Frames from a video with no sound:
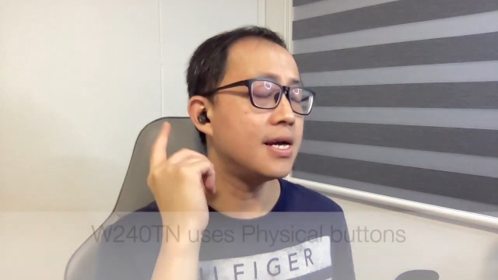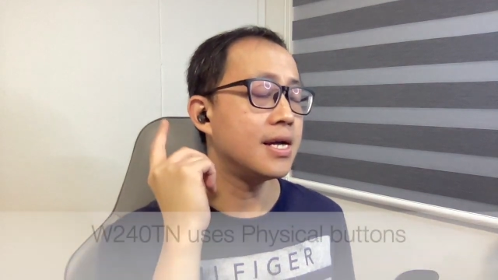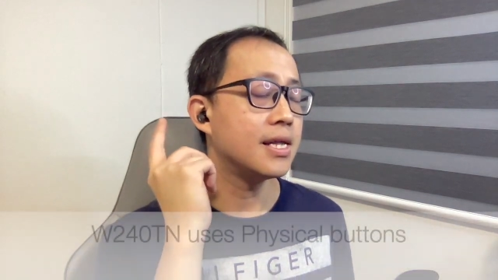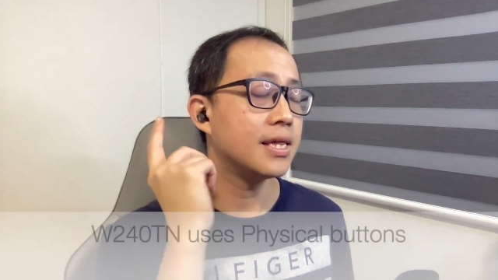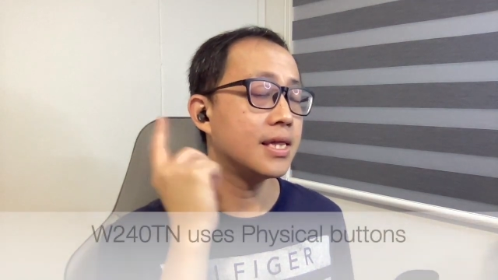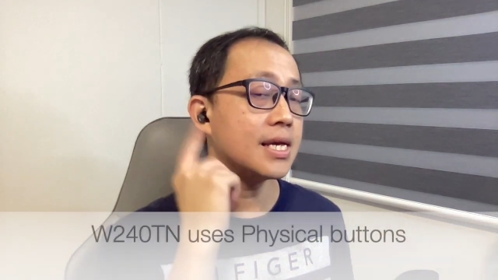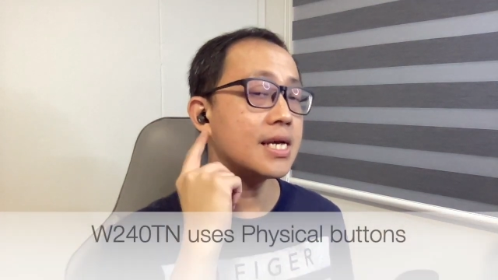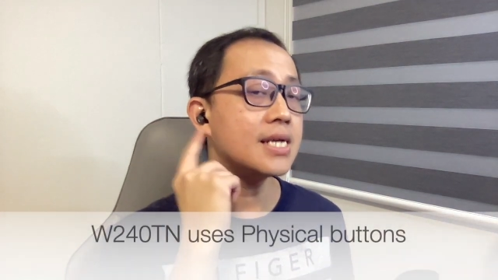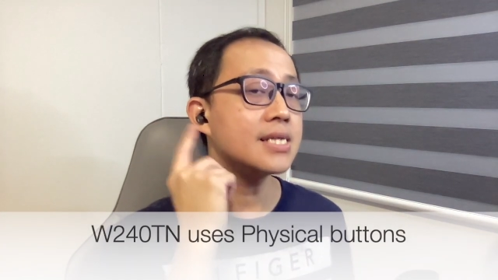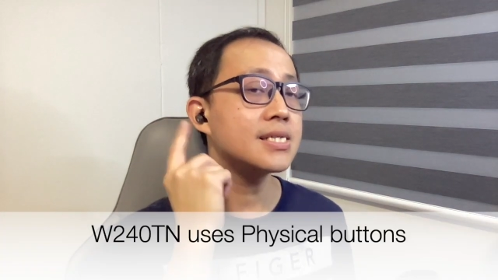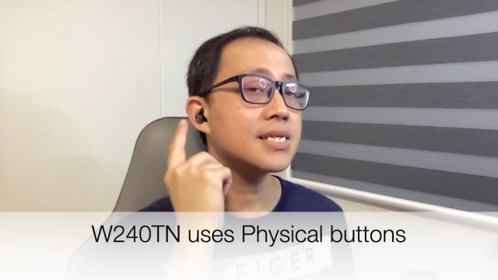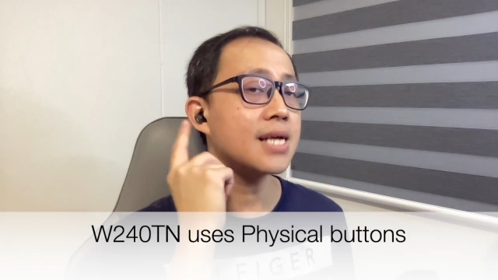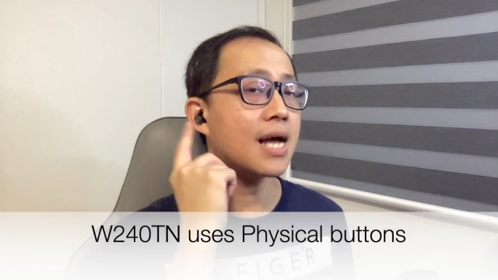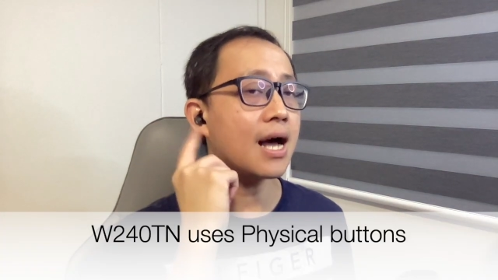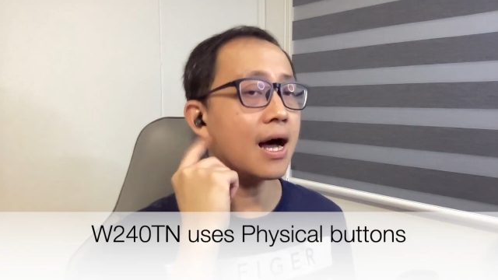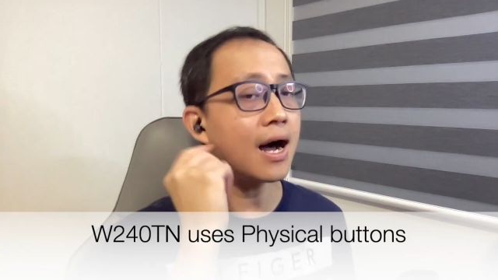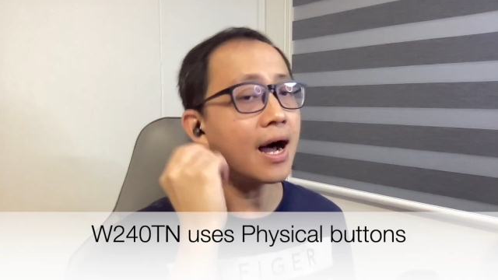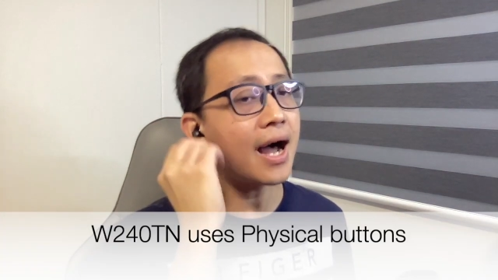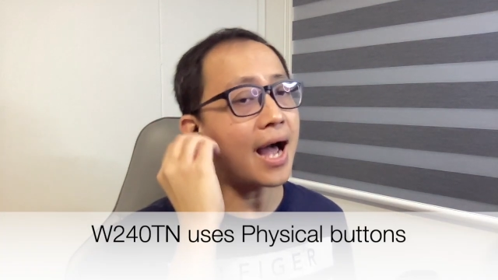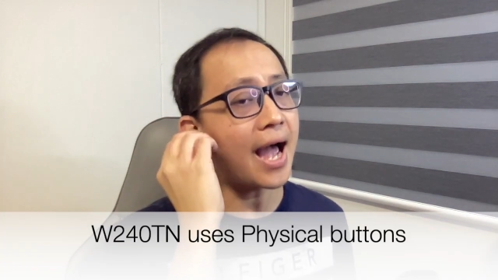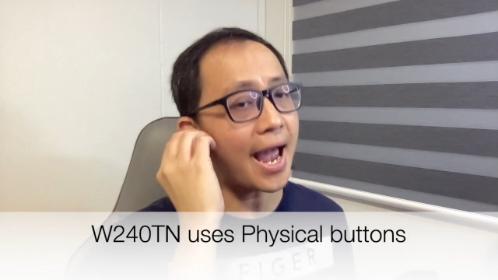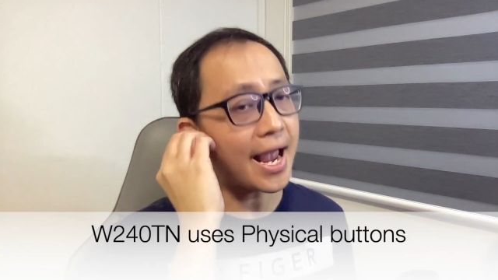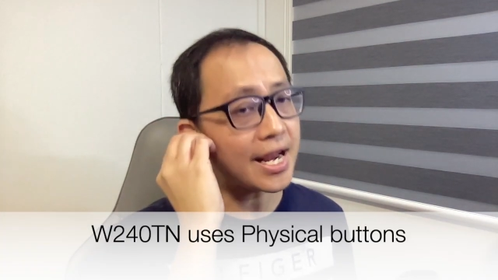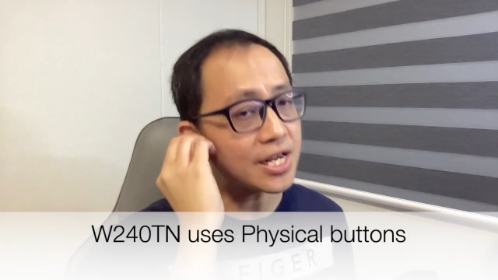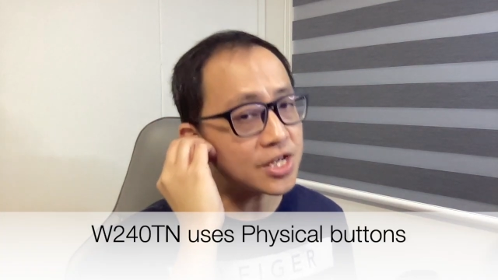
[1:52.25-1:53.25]
these
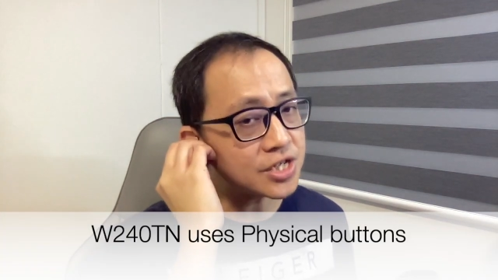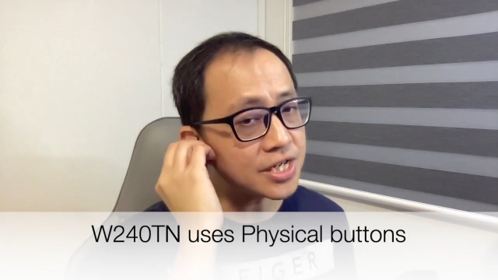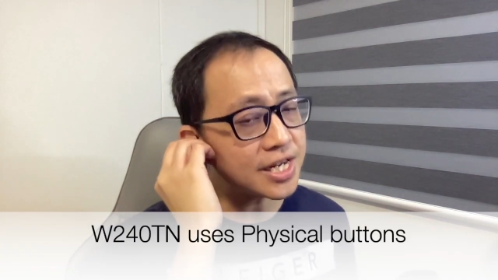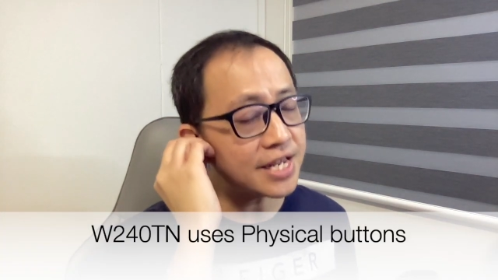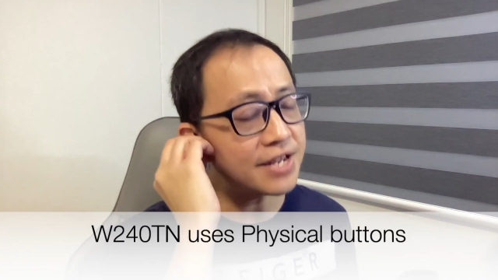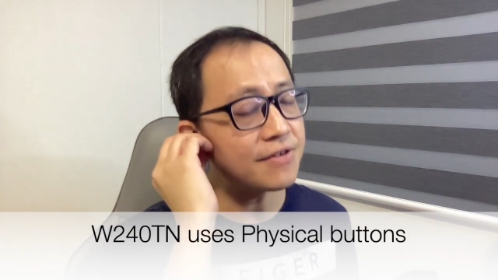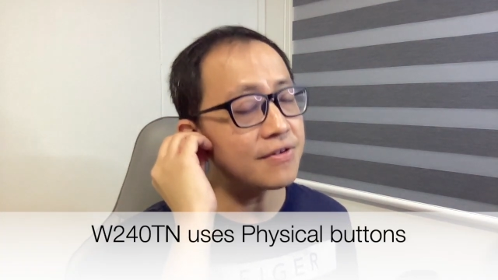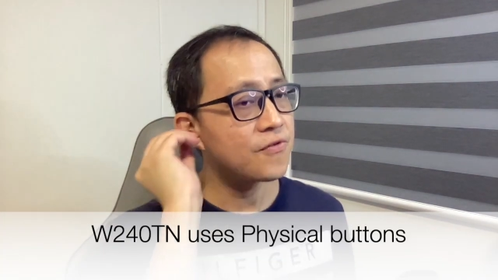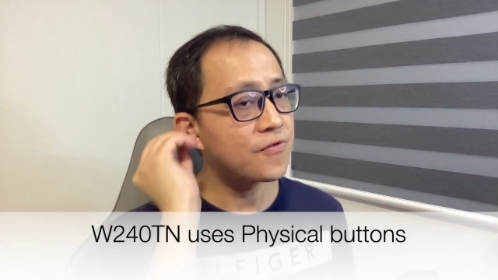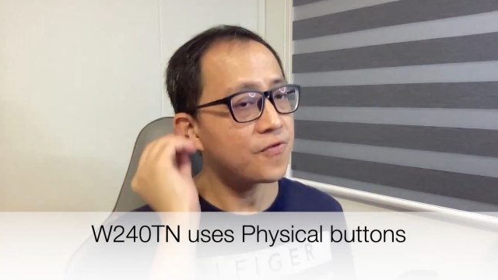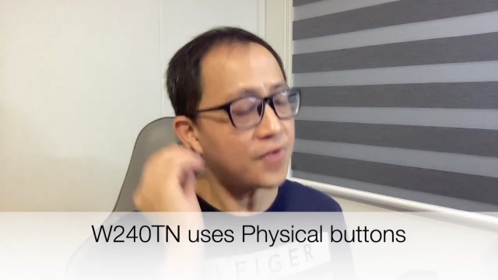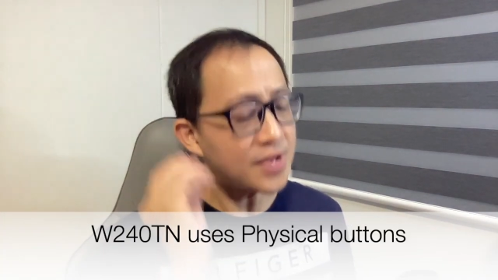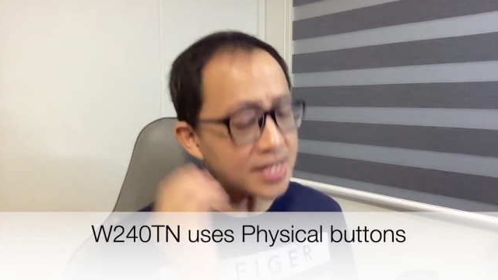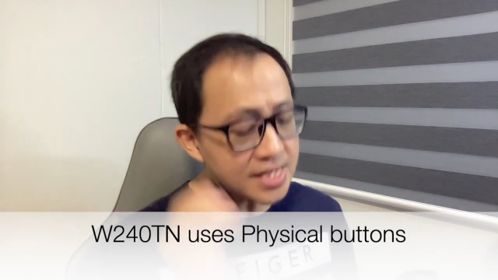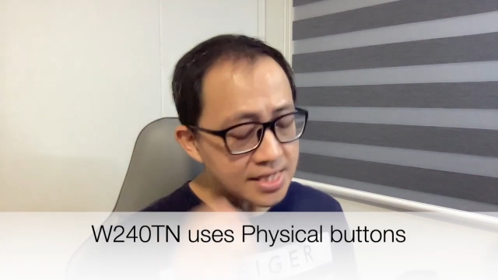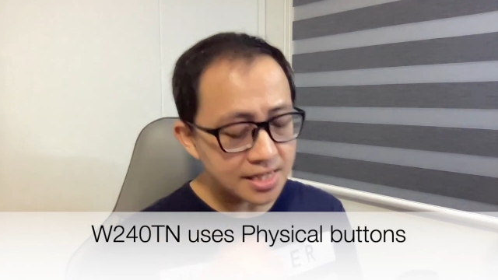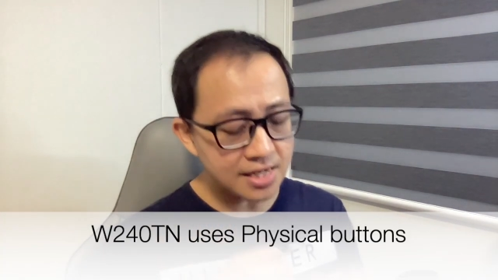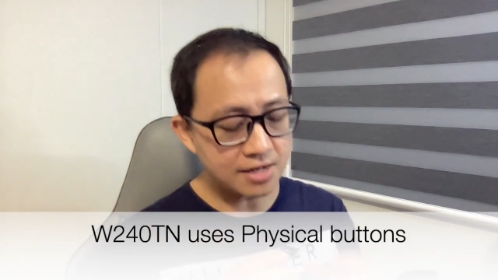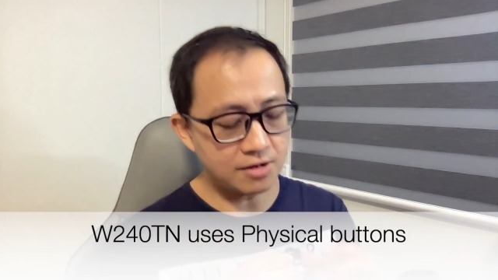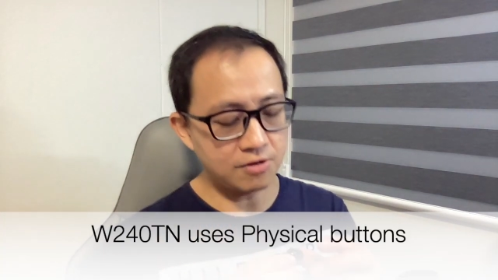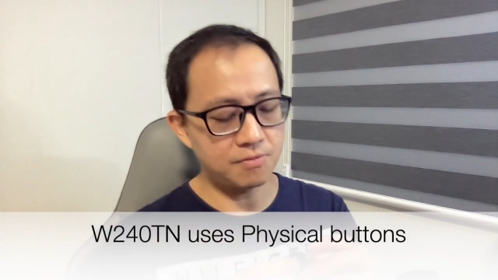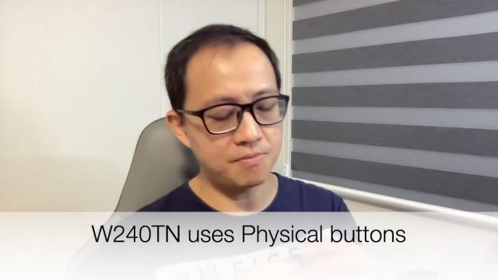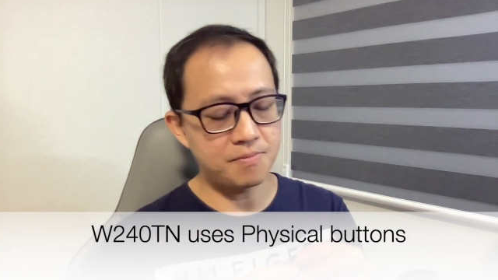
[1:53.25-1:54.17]
are actually physical